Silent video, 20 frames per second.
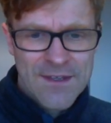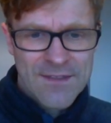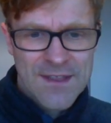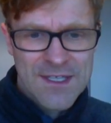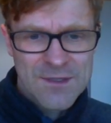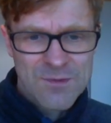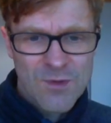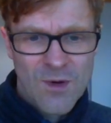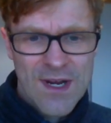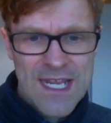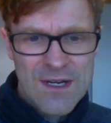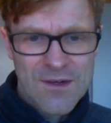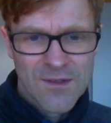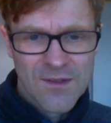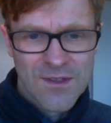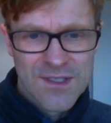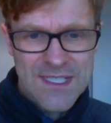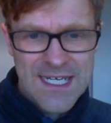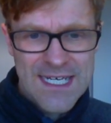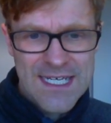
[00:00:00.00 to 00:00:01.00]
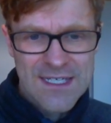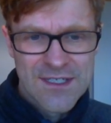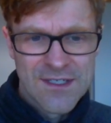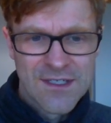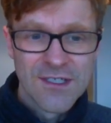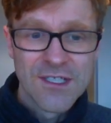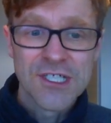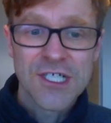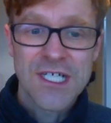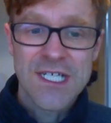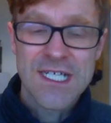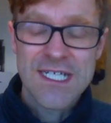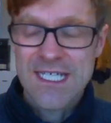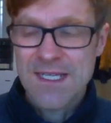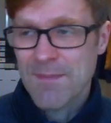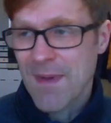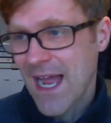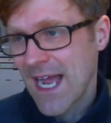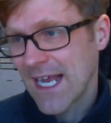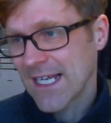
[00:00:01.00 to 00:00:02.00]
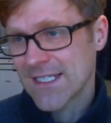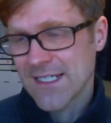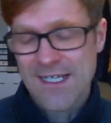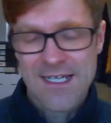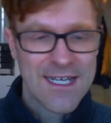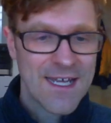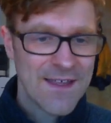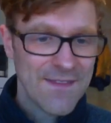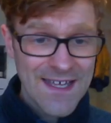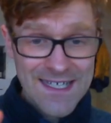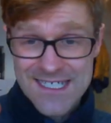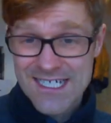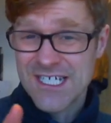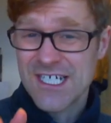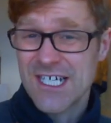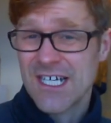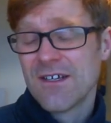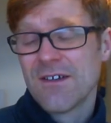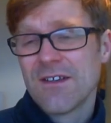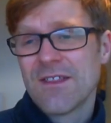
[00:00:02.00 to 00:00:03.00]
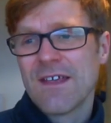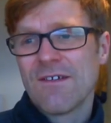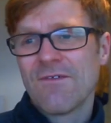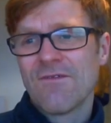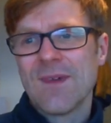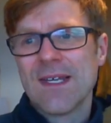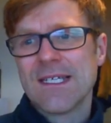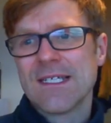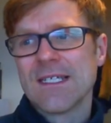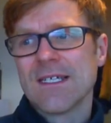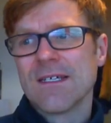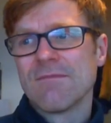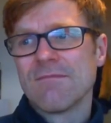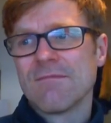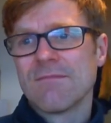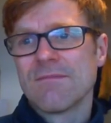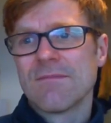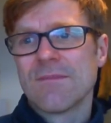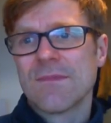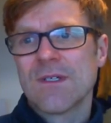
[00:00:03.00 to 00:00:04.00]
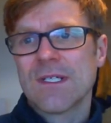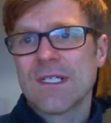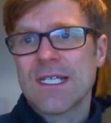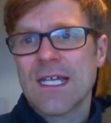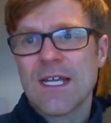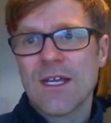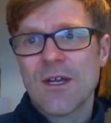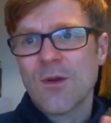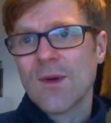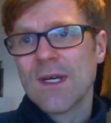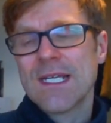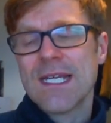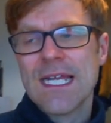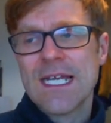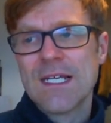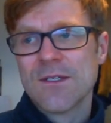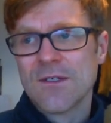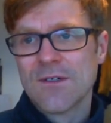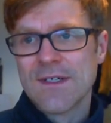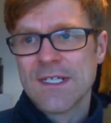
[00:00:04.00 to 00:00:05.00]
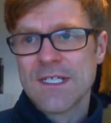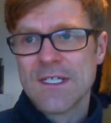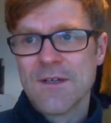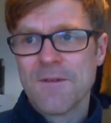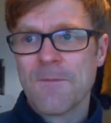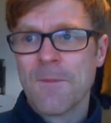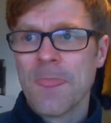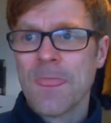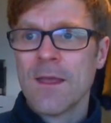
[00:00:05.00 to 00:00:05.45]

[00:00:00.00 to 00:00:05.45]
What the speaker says: there's what he calls an indulgency pattern, and that's actually a good thing for me to take a quick detour into.